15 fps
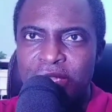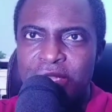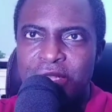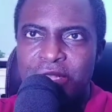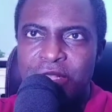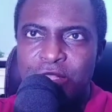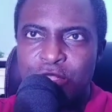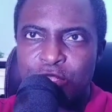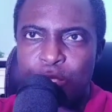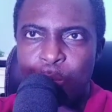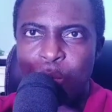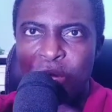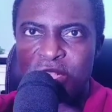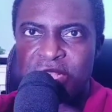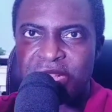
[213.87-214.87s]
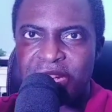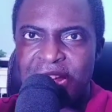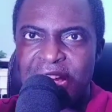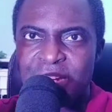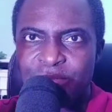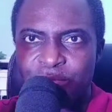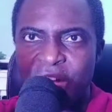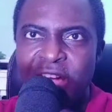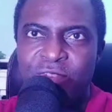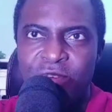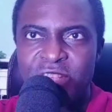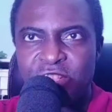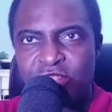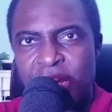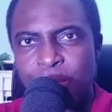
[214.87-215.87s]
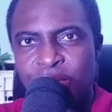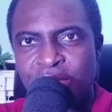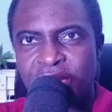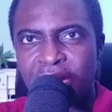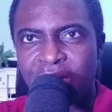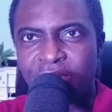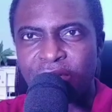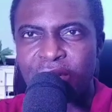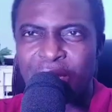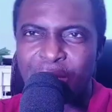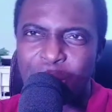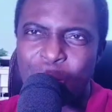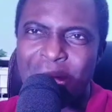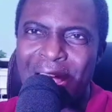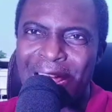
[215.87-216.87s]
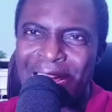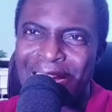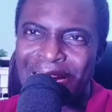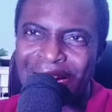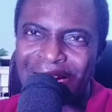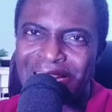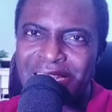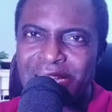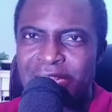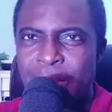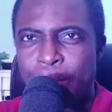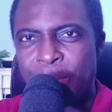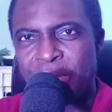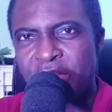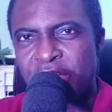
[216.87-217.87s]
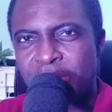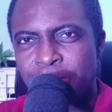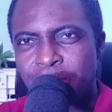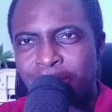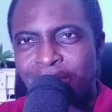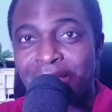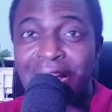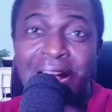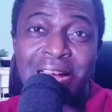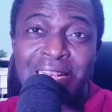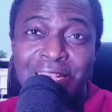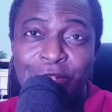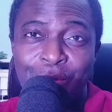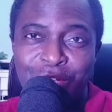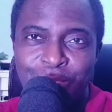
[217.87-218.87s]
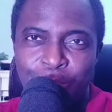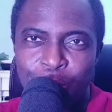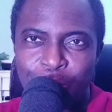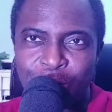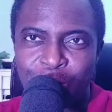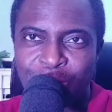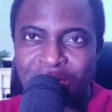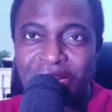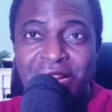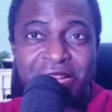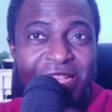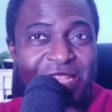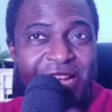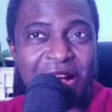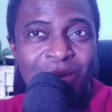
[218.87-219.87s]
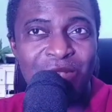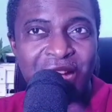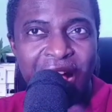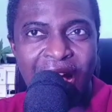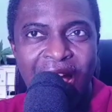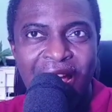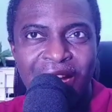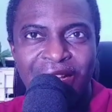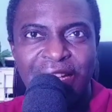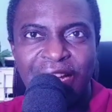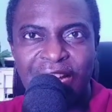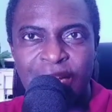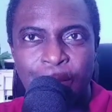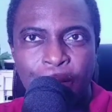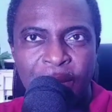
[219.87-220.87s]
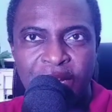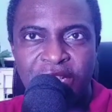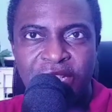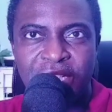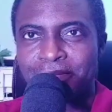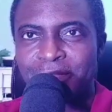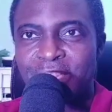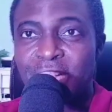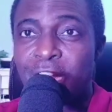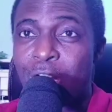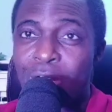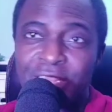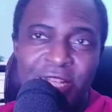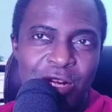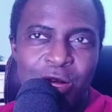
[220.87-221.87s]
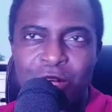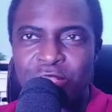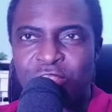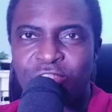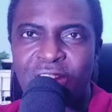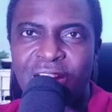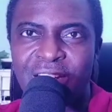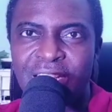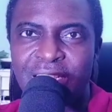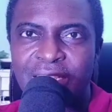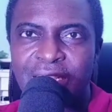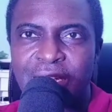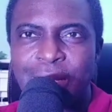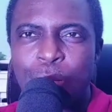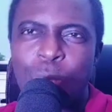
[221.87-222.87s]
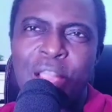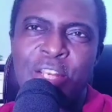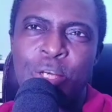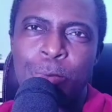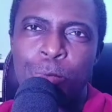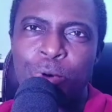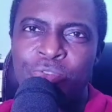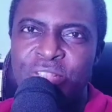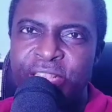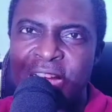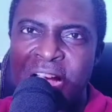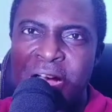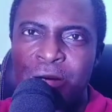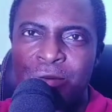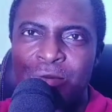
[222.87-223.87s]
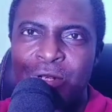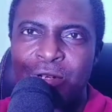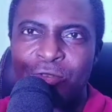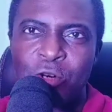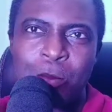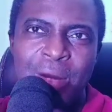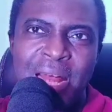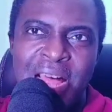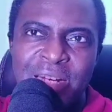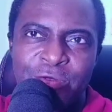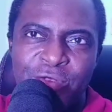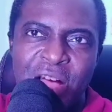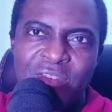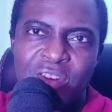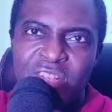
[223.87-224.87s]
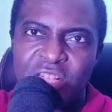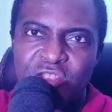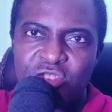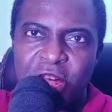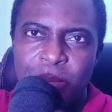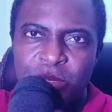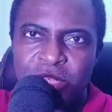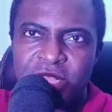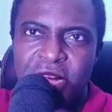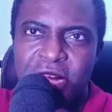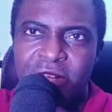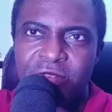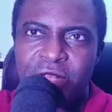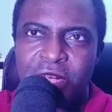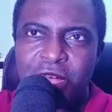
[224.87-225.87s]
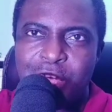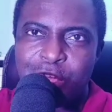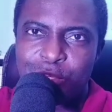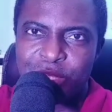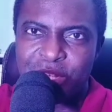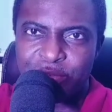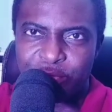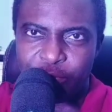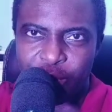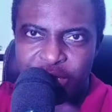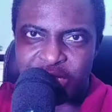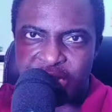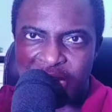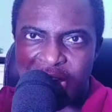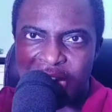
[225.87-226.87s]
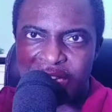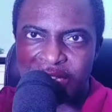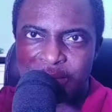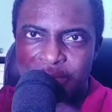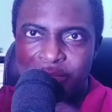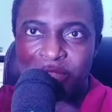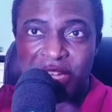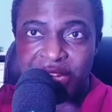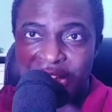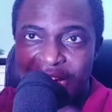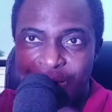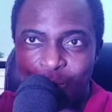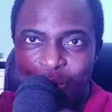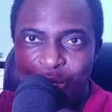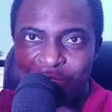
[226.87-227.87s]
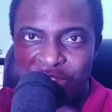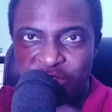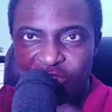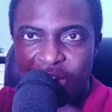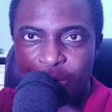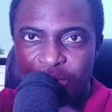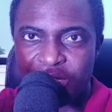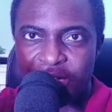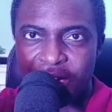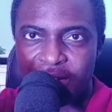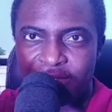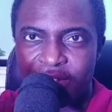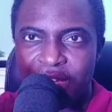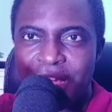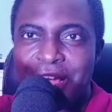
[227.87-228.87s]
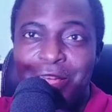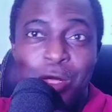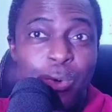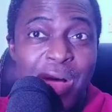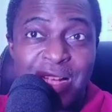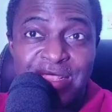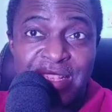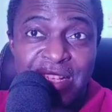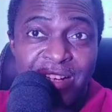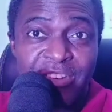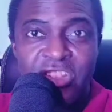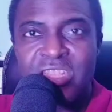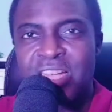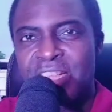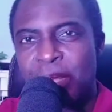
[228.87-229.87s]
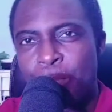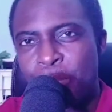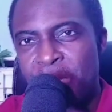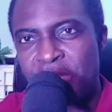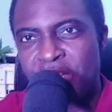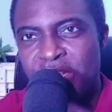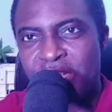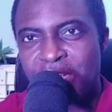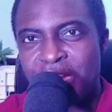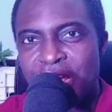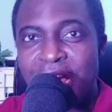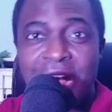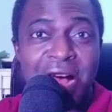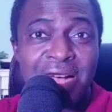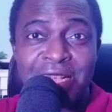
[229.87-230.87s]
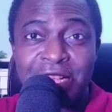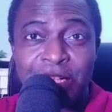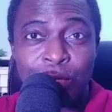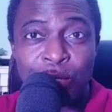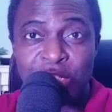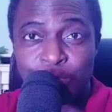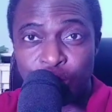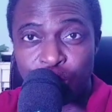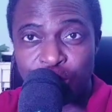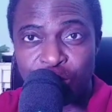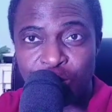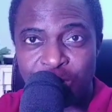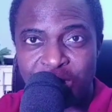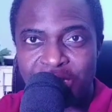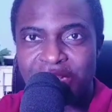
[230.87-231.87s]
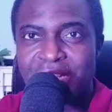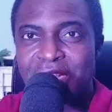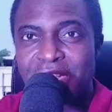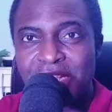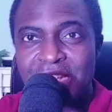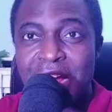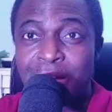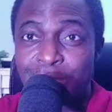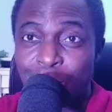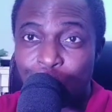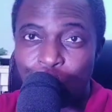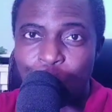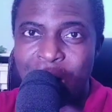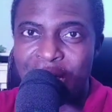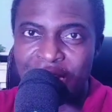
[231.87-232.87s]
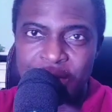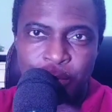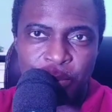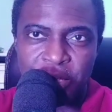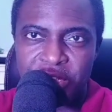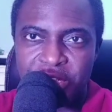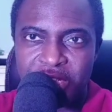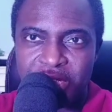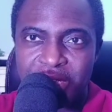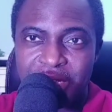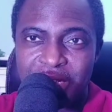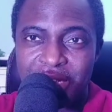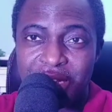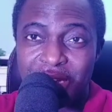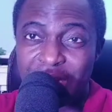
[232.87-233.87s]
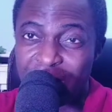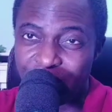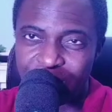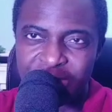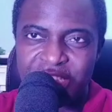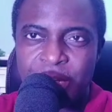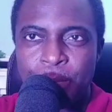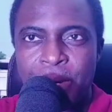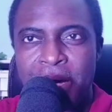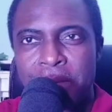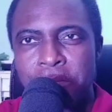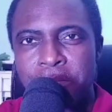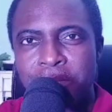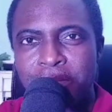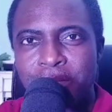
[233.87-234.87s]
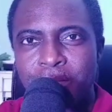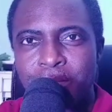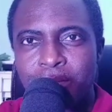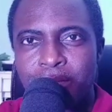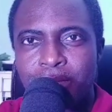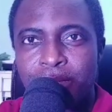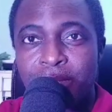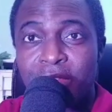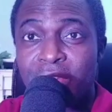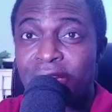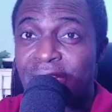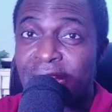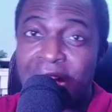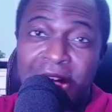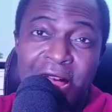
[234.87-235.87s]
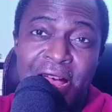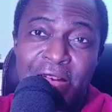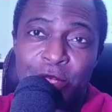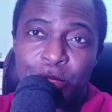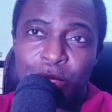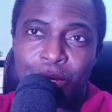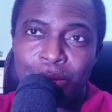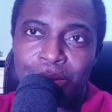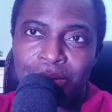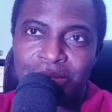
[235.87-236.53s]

towards line 5 of the treble staff, you are increasing the pitch, and the notes produce sound higher in pitch. On the contrary, when you move down from line 5 of the treble staff to the first line, line 1 of the treble staff, you are decreasing the pitch, and the notes produce sound lower in pitch, even deeper. The higher you go,